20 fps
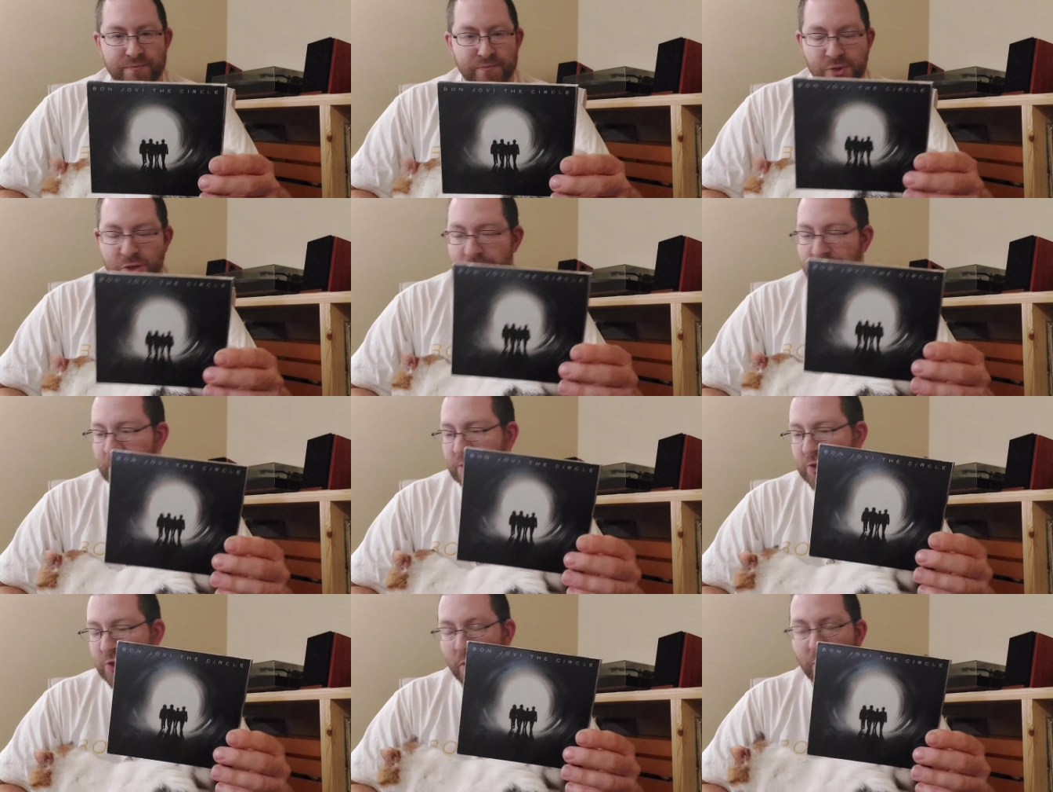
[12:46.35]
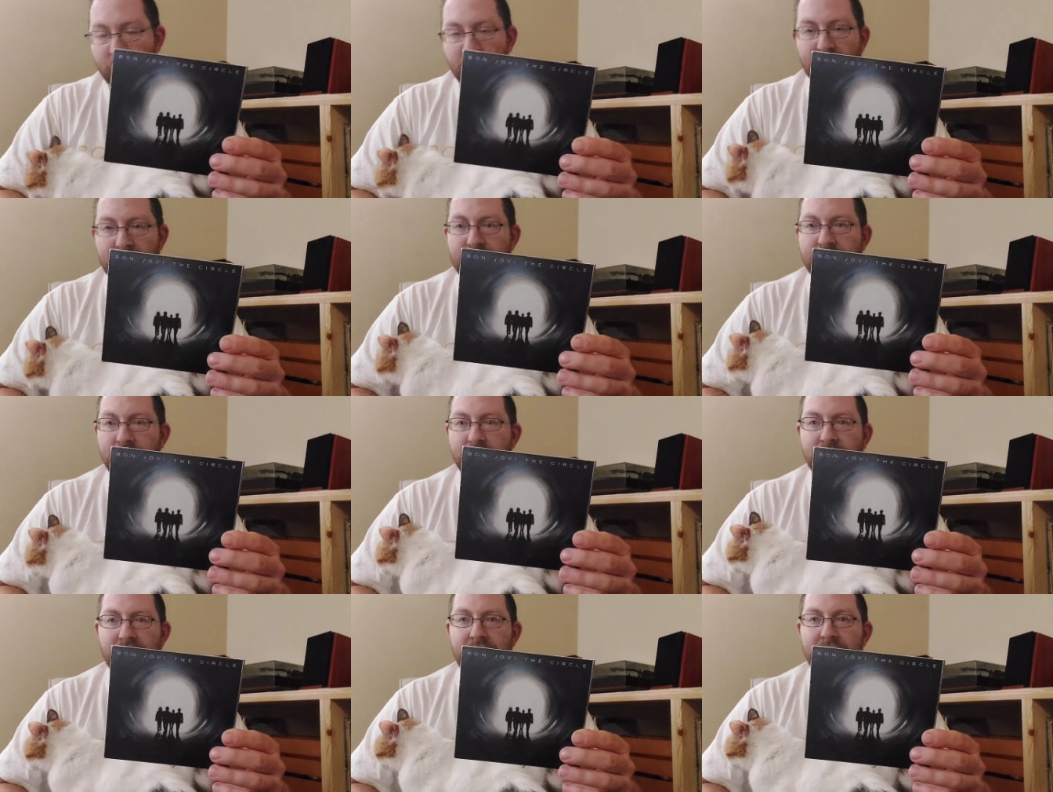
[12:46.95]
Could be totally,
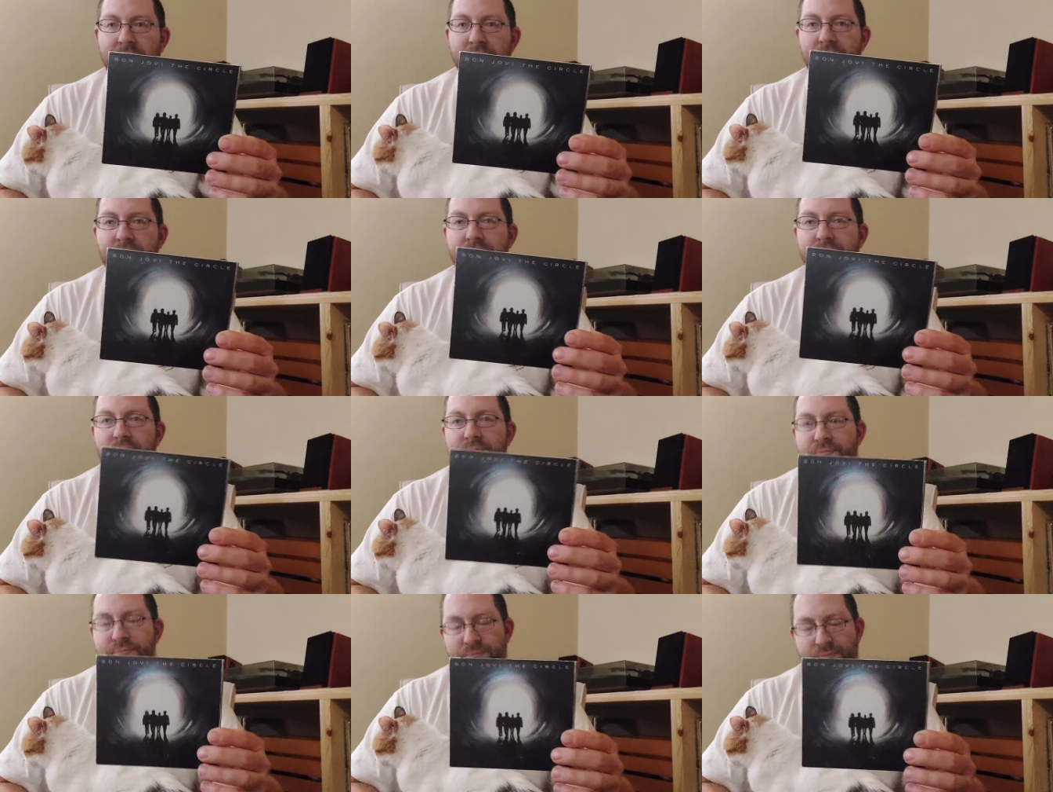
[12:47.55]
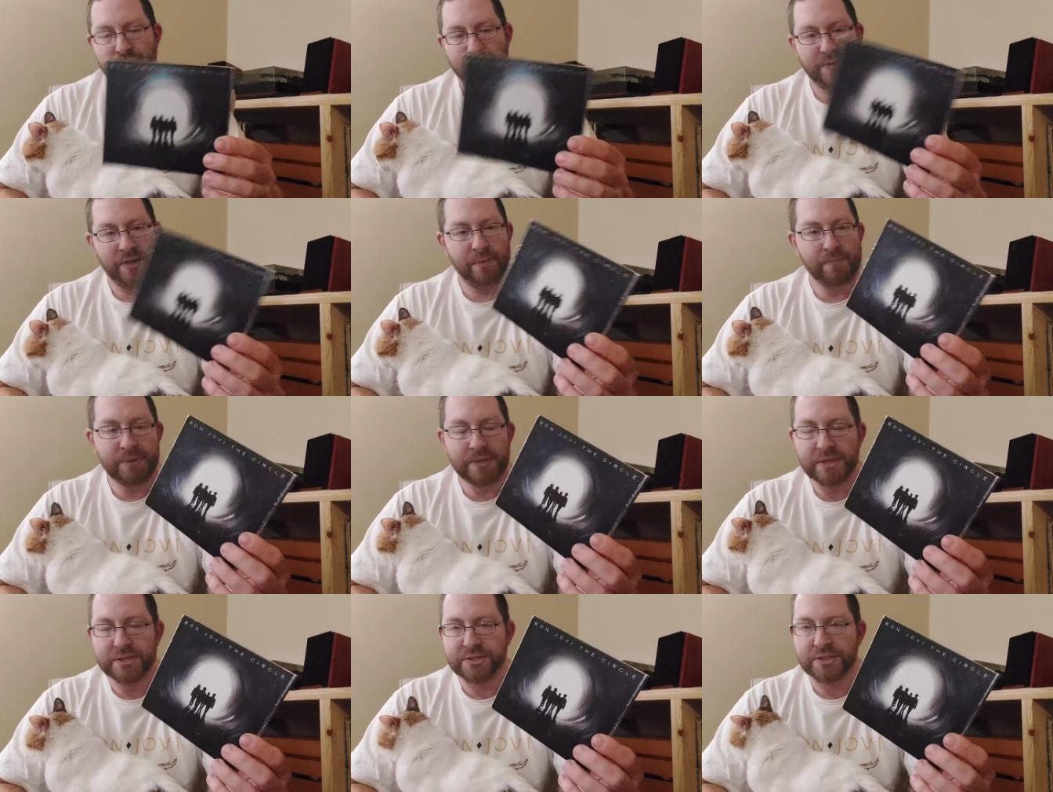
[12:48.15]
totally different. I
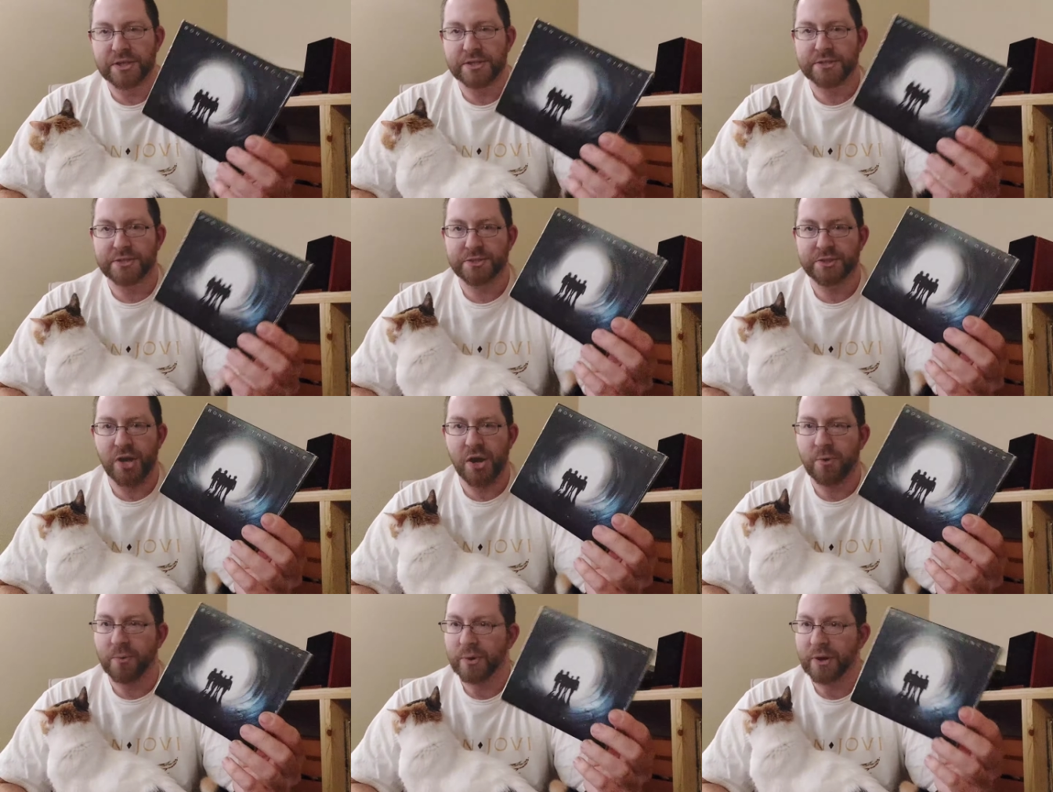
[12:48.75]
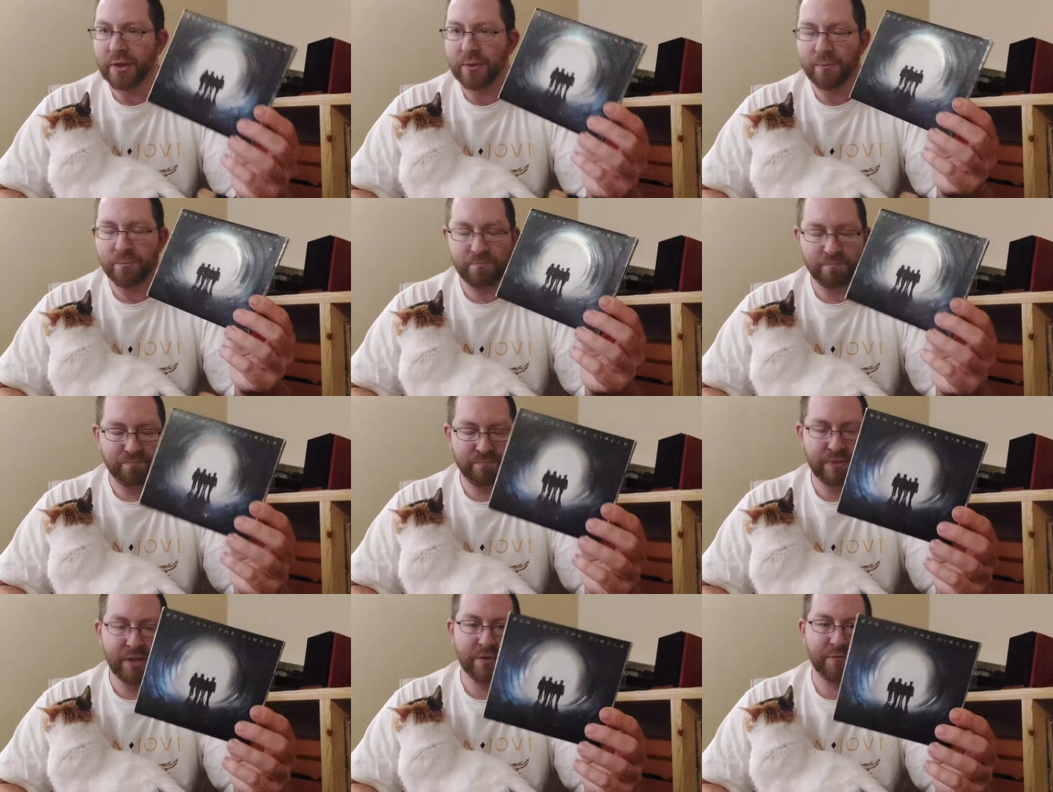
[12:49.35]
mean, this list is already
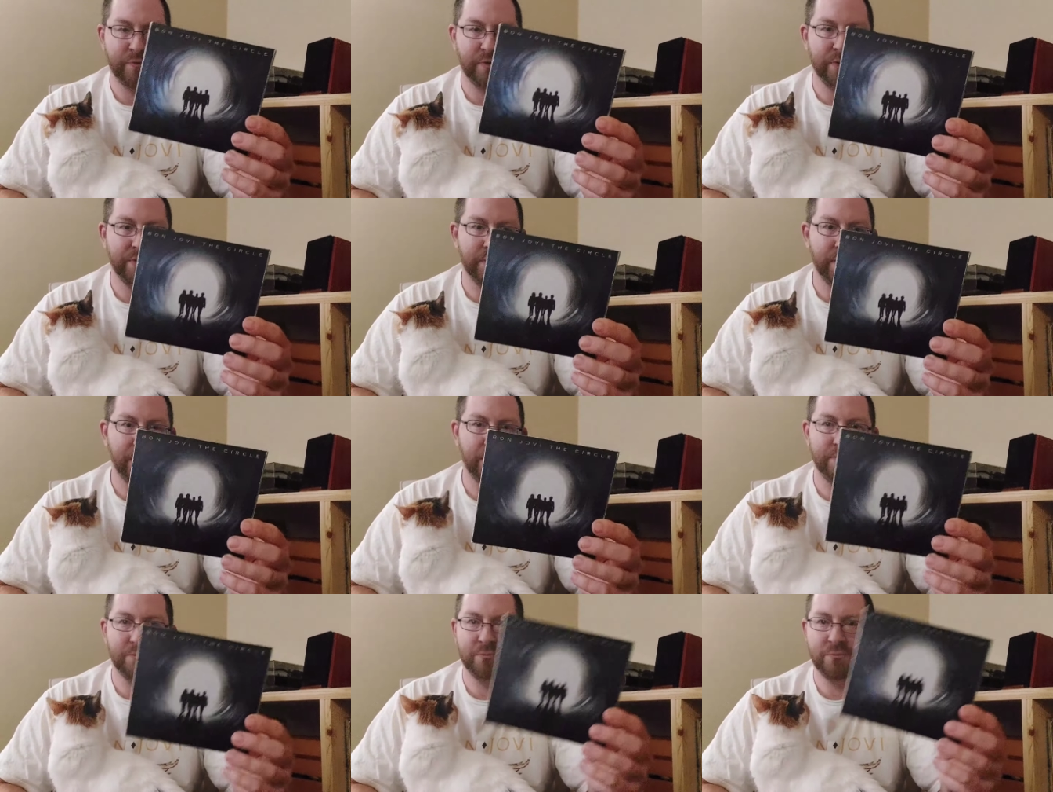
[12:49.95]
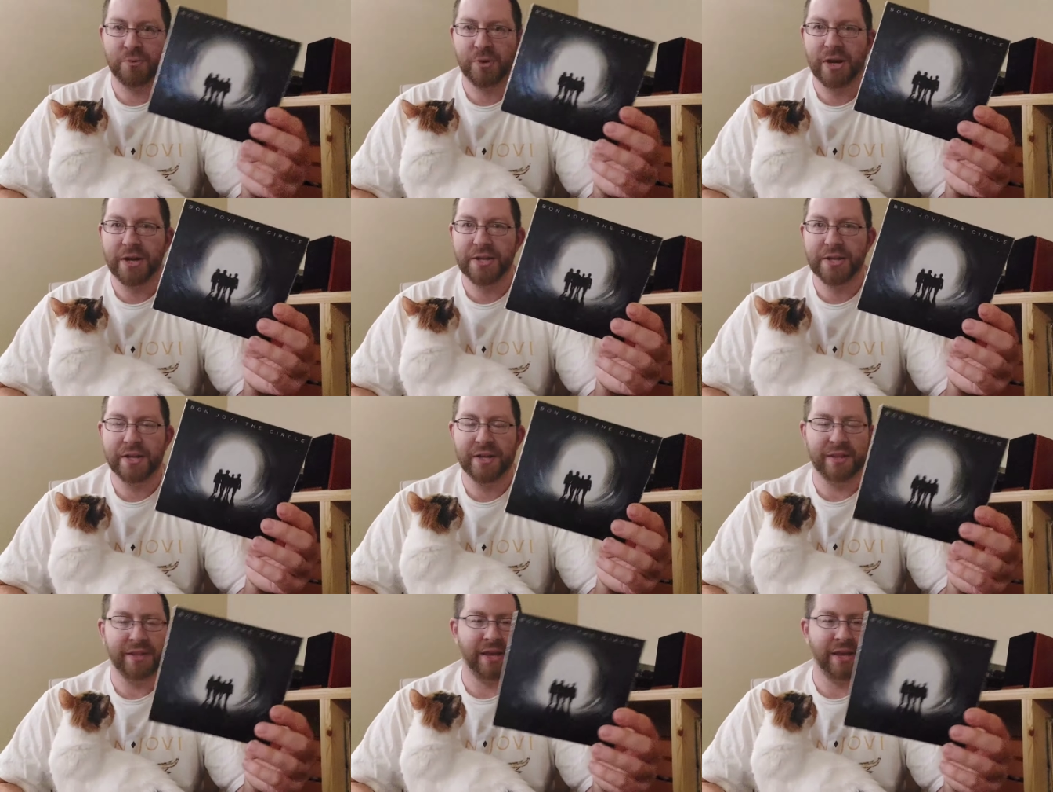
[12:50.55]
different than when I did it